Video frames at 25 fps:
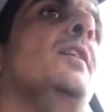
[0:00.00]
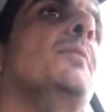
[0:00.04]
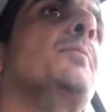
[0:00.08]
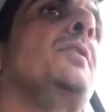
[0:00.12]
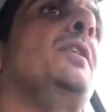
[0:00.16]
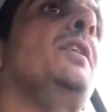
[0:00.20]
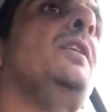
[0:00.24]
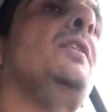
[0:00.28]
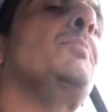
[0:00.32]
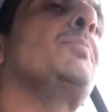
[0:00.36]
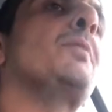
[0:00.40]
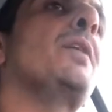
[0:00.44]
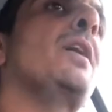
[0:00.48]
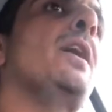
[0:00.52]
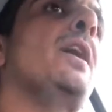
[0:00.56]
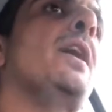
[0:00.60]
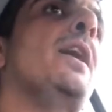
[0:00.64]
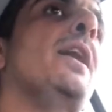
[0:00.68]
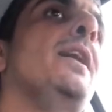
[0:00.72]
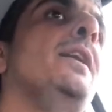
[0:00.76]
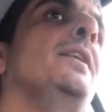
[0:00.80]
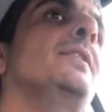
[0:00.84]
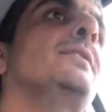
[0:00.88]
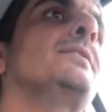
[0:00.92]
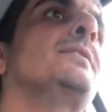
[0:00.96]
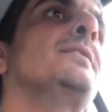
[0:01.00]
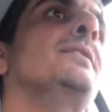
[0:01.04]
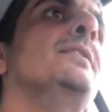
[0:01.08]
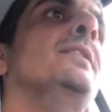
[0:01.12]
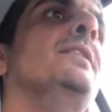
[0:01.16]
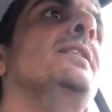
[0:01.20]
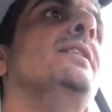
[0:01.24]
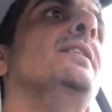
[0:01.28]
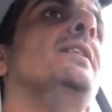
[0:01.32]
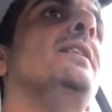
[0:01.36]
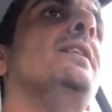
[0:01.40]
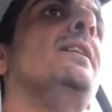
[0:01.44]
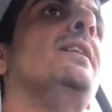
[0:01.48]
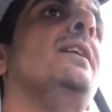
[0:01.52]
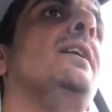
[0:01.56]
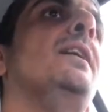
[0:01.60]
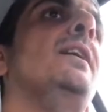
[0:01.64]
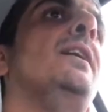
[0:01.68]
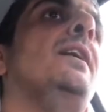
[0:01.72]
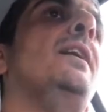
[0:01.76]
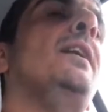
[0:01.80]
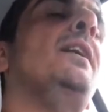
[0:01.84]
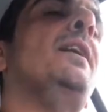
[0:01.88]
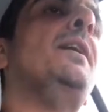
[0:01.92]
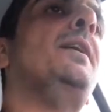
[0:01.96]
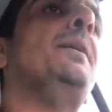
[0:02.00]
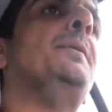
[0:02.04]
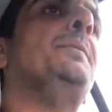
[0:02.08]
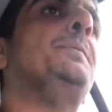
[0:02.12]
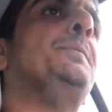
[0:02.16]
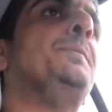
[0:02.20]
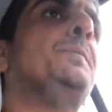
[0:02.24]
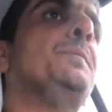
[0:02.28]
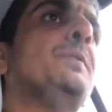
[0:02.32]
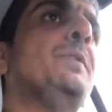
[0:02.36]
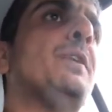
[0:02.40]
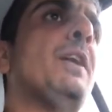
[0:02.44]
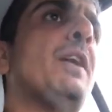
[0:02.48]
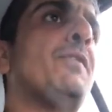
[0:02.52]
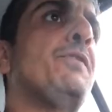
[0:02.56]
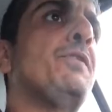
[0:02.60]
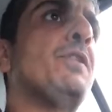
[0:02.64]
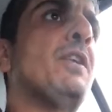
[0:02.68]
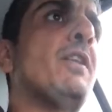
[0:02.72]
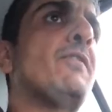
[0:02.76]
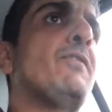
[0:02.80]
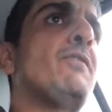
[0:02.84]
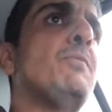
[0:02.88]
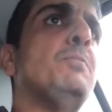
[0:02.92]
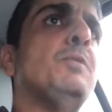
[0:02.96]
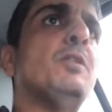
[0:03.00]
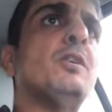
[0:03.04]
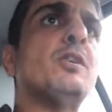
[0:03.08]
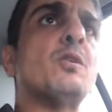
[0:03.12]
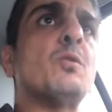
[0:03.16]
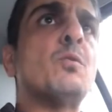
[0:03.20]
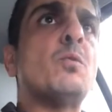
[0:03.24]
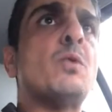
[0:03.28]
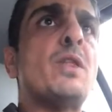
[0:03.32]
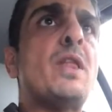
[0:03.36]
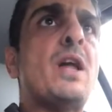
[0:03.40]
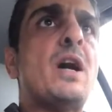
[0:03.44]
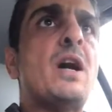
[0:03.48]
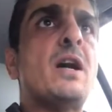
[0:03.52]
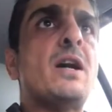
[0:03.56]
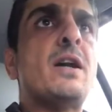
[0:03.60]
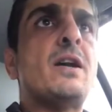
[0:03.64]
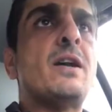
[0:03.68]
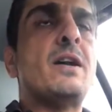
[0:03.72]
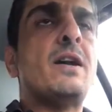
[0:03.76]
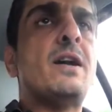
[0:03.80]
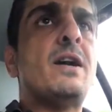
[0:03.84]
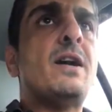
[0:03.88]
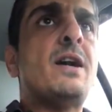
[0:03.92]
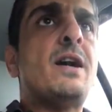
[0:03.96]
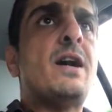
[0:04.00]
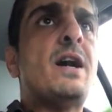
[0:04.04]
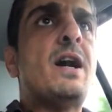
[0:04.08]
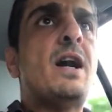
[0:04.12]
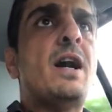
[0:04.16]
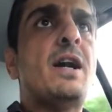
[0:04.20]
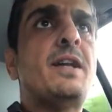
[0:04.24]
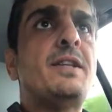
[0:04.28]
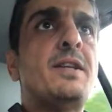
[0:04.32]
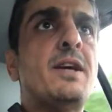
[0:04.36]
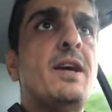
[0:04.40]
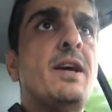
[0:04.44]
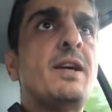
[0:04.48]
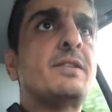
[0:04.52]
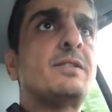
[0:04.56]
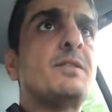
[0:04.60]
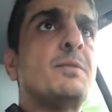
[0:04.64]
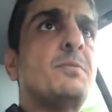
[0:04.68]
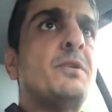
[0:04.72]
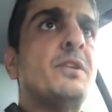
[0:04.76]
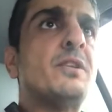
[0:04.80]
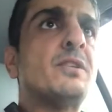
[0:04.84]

Keep at it. Now, if you're not familiar with IDEX,